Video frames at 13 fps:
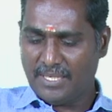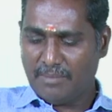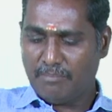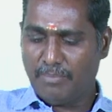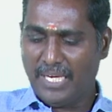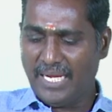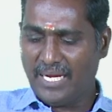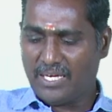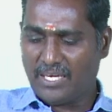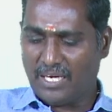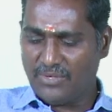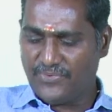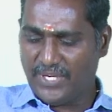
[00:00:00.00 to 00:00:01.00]
building
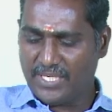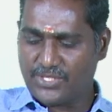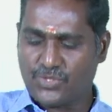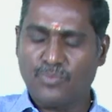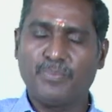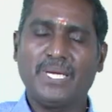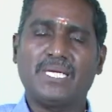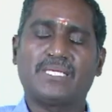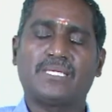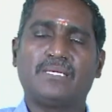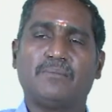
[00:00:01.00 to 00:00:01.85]
confidence to meet